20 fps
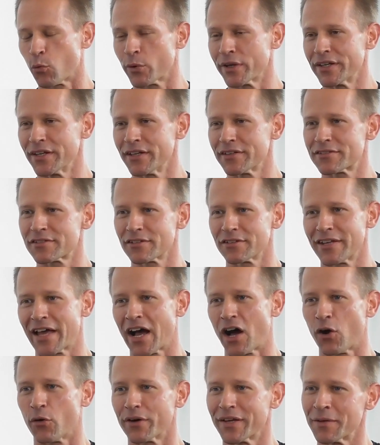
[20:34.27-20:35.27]
we need to
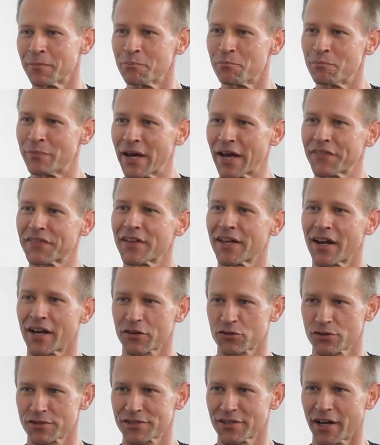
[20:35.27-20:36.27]
now embed that
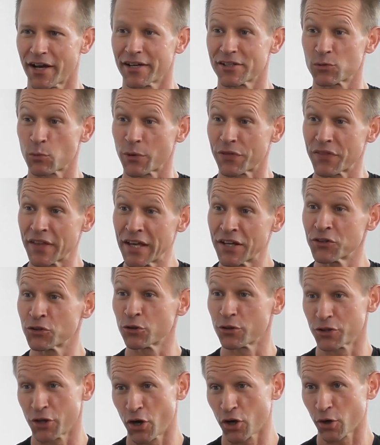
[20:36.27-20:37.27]
exercise within
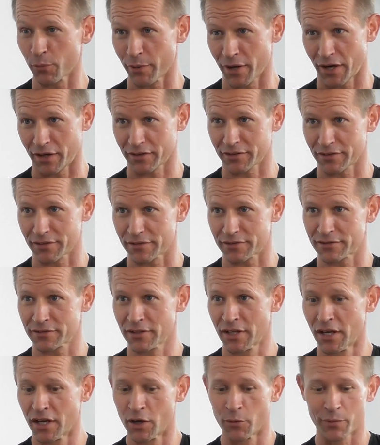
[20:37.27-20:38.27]
your yoga practice.
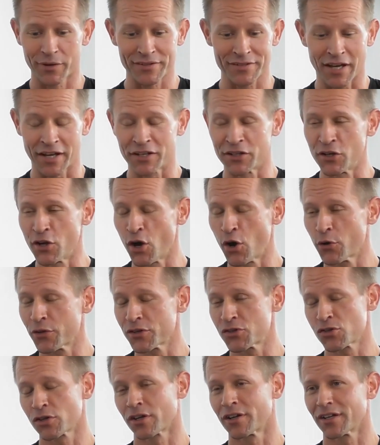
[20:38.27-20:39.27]
Because I know
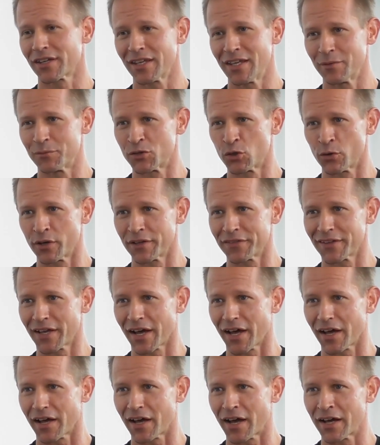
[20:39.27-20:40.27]
that you're going to keep doing
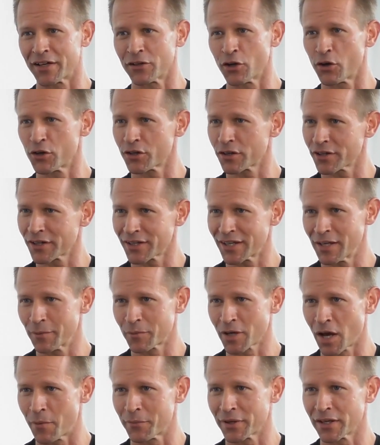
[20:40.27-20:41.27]
that. I know you're going to keep
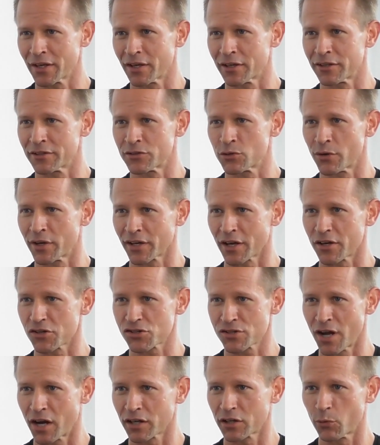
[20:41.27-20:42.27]
coming in and doing
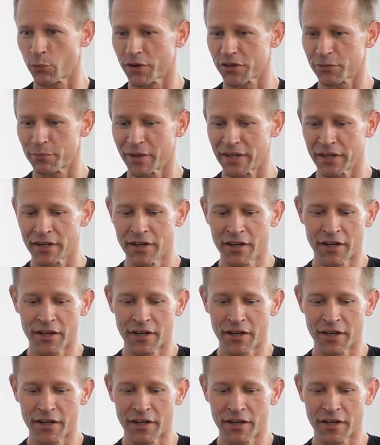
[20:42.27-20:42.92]
Ashtanga with me.